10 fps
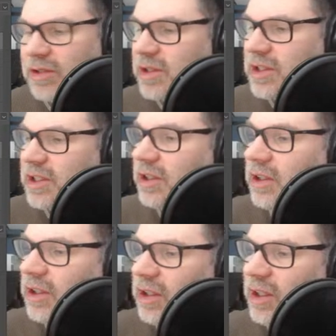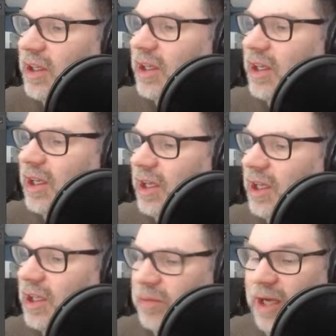the Xill
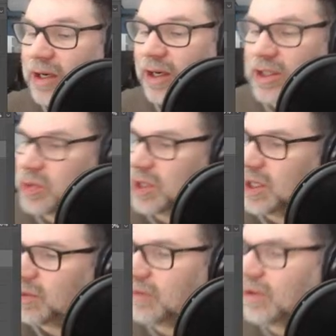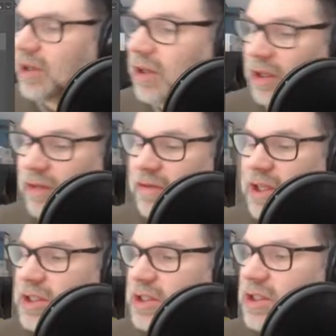and the background. So we can get rid of all of
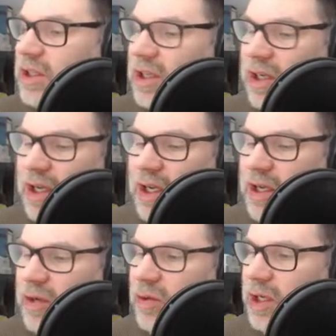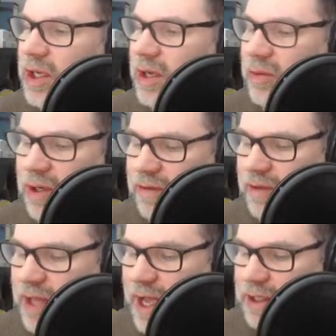this. We can get rid of
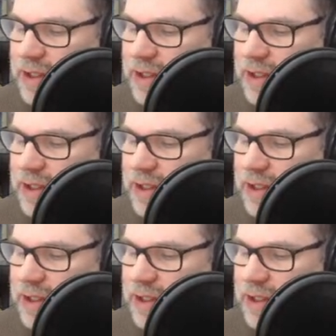that